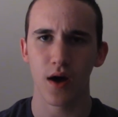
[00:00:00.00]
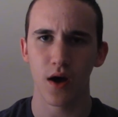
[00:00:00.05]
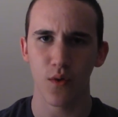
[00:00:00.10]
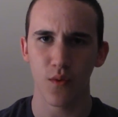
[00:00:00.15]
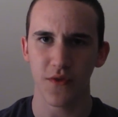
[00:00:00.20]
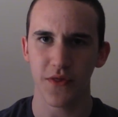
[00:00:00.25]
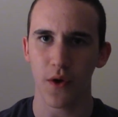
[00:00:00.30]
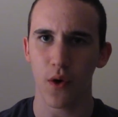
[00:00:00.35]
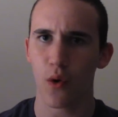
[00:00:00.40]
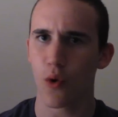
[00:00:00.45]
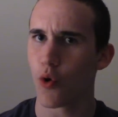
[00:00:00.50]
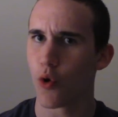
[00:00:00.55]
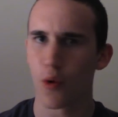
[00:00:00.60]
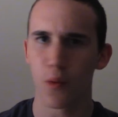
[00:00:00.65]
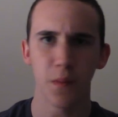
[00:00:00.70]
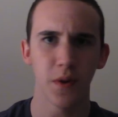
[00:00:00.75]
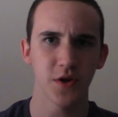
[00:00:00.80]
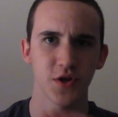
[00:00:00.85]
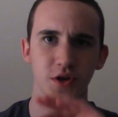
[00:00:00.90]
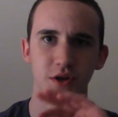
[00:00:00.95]
with a whole
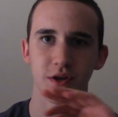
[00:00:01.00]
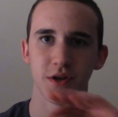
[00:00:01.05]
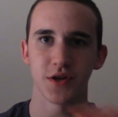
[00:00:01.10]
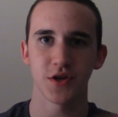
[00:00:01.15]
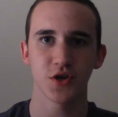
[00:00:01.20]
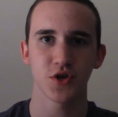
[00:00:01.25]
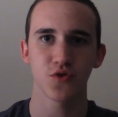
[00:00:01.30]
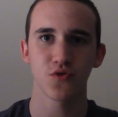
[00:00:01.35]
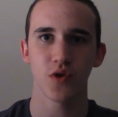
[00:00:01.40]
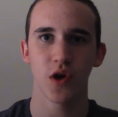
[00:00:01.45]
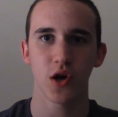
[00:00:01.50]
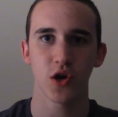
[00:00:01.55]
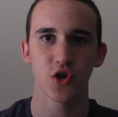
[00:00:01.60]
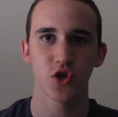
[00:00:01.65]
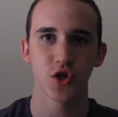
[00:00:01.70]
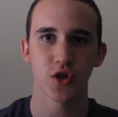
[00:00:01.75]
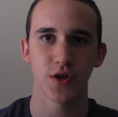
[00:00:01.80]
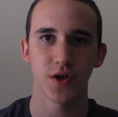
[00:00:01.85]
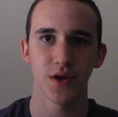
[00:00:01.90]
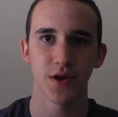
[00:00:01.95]
bunch of
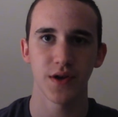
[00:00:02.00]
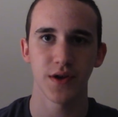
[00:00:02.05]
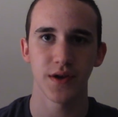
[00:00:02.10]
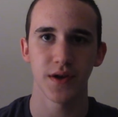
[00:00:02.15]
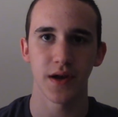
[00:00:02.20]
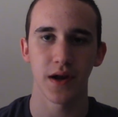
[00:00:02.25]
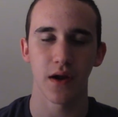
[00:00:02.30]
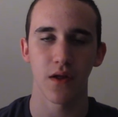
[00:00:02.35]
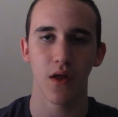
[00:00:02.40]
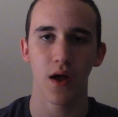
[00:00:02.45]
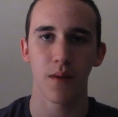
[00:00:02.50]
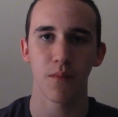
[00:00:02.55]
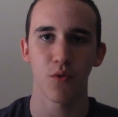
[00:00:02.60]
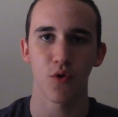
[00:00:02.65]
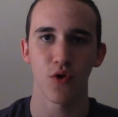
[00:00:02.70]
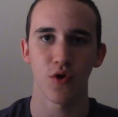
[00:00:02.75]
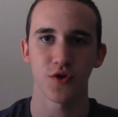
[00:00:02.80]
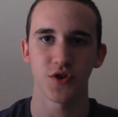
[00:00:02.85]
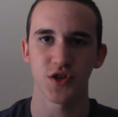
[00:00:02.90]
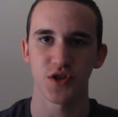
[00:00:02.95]
destruction and a lot
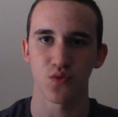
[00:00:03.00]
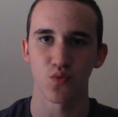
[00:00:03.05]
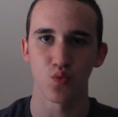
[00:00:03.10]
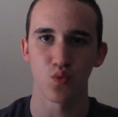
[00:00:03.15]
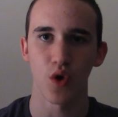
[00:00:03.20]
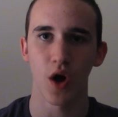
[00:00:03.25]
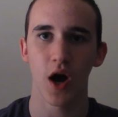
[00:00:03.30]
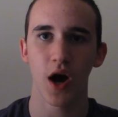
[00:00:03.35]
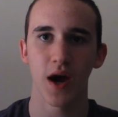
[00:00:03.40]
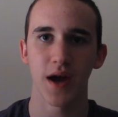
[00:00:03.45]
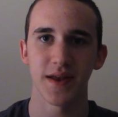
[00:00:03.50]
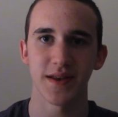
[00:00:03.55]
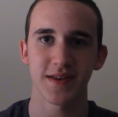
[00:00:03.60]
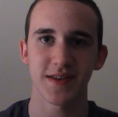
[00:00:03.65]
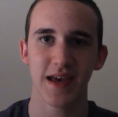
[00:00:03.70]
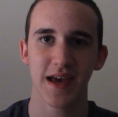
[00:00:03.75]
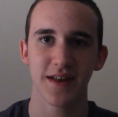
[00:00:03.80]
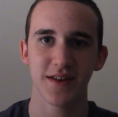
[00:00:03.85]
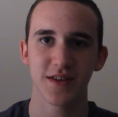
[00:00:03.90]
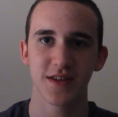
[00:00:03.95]
more just raw
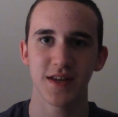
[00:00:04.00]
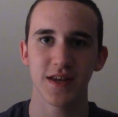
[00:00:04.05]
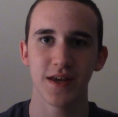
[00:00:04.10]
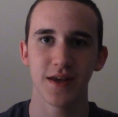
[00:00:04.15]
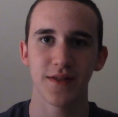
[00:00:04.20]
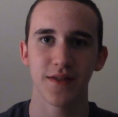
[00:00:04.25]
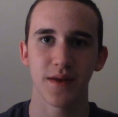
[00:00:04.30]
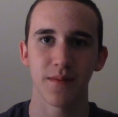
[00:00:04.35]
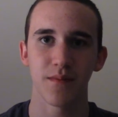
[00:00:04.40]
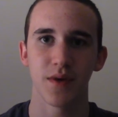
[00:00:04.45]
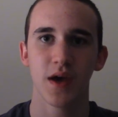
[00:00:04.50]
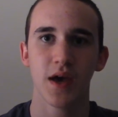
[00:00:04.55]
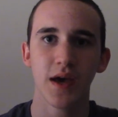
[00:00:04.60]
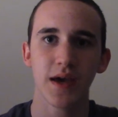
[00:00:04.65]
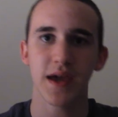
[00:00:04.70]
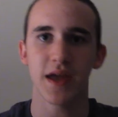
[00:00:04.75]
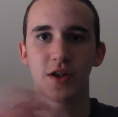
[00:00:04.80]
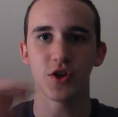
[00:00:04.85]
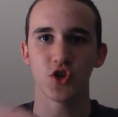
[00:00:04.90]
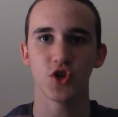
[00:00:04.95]
intensity than
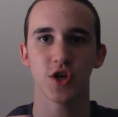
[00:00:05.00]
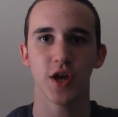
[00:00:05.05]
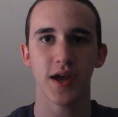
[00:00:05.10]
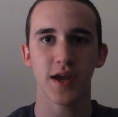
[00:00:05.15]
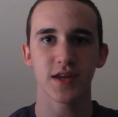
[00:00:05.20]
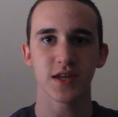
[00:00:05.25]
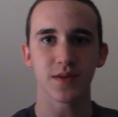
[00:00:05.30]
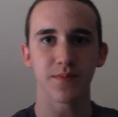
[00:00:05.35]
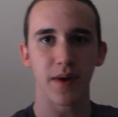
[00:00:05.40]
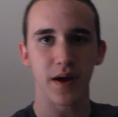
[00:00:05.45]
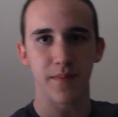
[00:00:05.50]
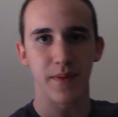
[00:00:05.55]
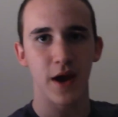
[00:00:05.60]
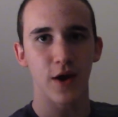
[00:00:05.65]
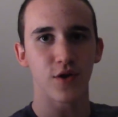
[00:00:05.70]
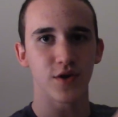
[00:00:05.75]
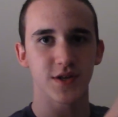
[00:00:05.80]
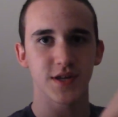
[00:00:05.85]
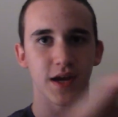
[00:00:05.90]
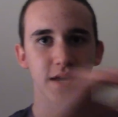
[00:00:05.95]
getting chased by
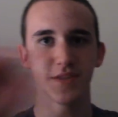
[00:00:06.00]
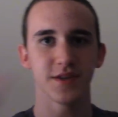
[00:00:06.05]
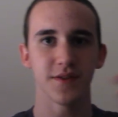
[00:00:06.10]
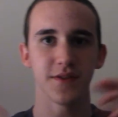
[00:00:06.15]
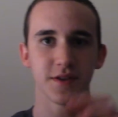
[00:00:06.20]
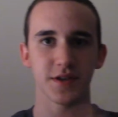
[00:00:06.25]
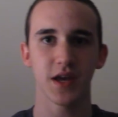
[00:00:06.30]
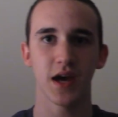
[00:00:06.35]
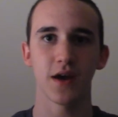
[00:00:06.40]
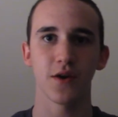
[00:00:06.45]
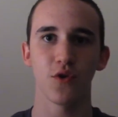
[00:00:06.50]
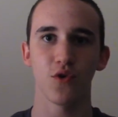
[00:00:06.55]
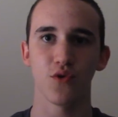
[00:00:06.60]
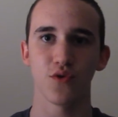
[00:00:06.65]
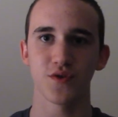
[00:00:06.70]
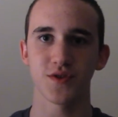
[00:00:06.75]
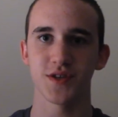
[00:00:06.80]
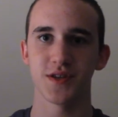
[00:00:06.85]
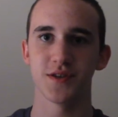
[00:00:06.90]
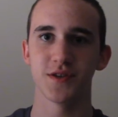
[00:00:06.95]
parasites in the
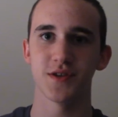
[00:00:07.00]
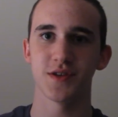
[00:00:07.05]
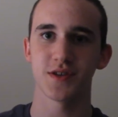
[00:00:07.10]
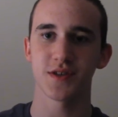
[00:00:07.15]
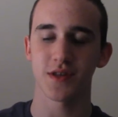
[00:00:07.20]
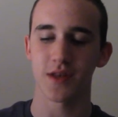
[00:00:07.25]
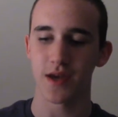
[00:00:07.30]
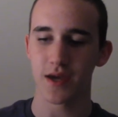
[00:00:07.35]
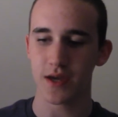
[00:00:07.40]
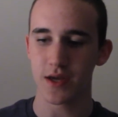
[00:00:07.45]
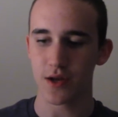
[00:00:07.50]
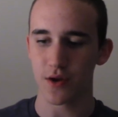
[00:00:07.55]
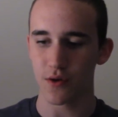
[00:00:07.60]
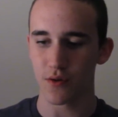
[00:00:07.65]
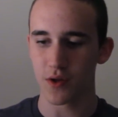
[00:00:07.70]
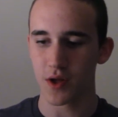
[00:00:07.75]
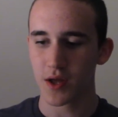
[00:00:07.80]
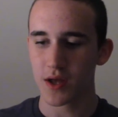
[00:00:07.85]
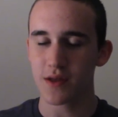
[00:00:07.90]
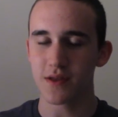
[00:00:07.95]
tunnels and just, like, you
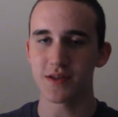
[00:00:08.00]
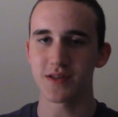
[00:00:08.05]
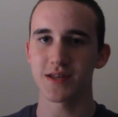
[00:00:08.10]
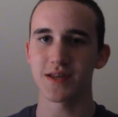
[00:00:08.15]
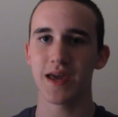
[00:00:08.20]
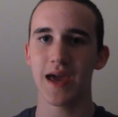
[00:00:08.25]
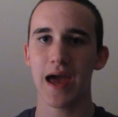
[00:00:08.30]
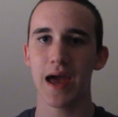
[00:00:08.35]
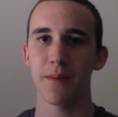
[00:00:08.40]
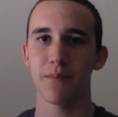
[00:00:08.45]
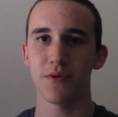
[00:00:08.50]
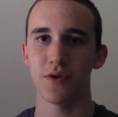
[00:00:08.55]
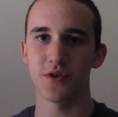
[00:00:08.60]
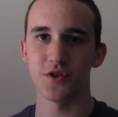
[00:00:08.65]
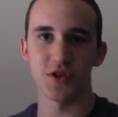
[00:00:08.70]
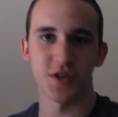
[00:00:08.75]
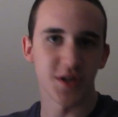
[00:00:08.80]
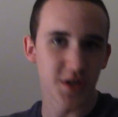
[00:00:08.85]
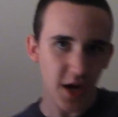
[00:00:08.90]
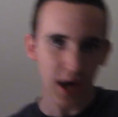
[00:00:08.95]
know, Lizzie Kaplan
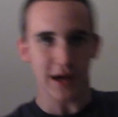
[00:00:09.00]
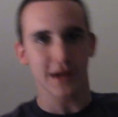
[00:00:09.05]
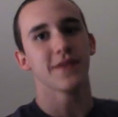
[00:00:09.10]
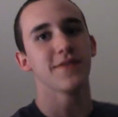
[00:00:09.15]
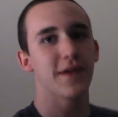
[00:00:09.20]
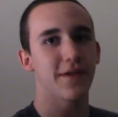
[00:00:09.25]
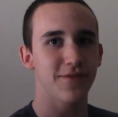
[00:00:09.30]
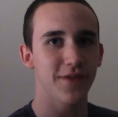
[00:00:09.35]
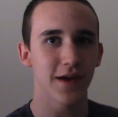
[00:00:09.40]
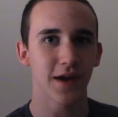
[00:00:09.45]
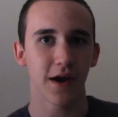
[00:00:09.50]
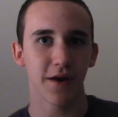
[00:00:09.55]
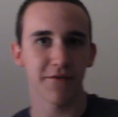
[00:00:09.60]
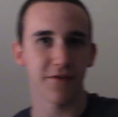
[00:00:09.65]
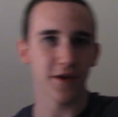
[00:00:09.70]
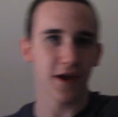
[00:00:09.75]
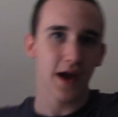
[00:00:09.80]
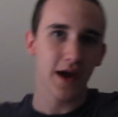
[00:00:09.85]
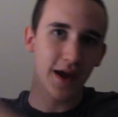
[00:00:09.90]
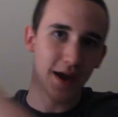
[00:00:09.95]
just knocking that thing off
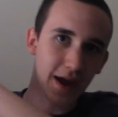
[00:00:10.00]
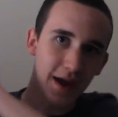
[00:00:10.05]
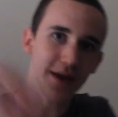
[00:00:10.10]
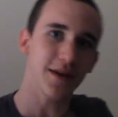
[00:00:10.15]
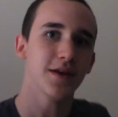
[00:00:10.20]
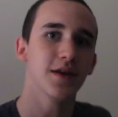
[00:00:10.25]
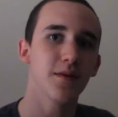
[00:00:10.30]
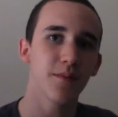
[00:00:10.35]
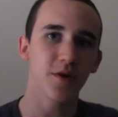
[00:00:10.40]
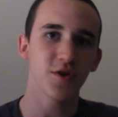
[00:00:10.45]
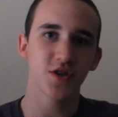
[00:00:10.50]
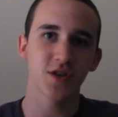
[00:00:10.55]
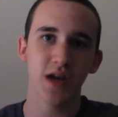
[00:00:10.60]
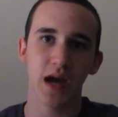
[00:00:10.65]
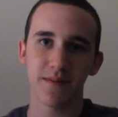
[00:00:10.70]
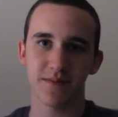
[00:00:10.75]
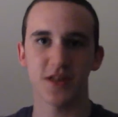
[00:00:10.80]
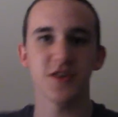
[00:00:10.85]
the guy, hitting it a bunch of times,